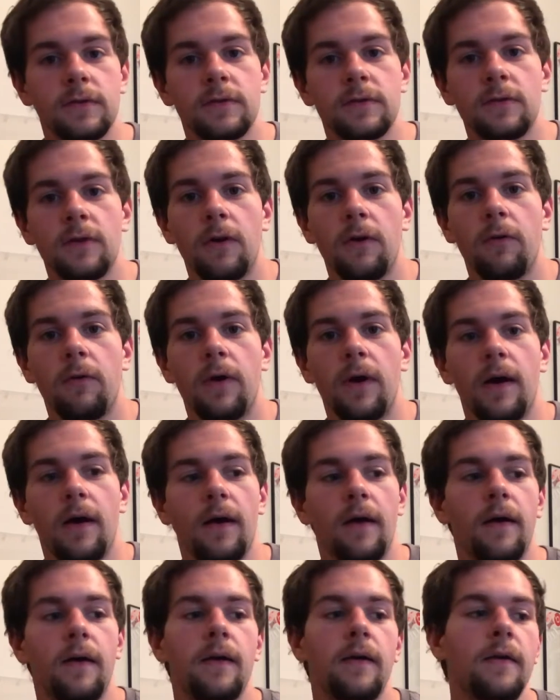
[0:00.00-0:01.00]

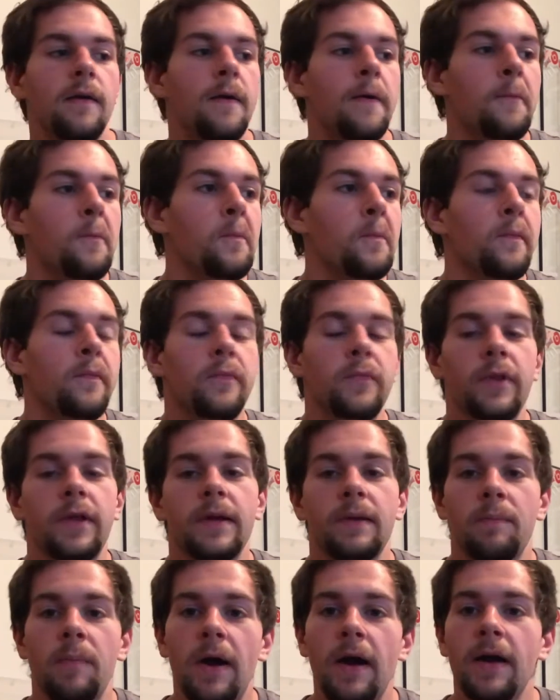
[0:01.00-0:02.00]
So
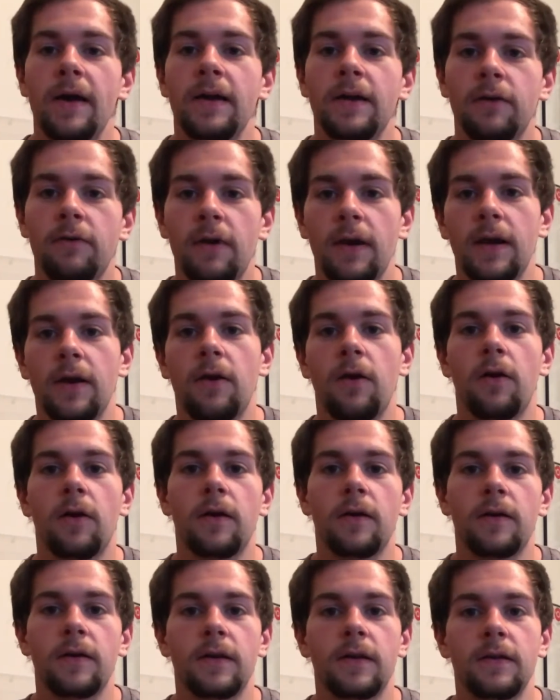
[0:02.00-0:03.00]
like my credit
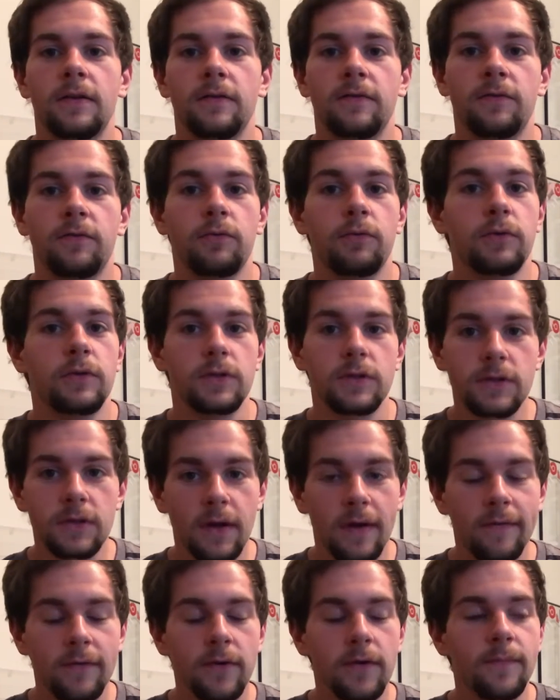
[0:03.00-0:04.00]
card is through
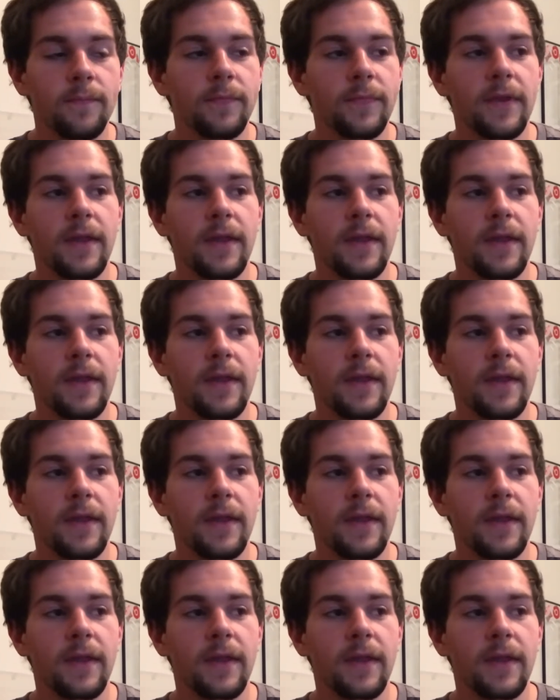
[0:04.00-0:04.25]
Discover,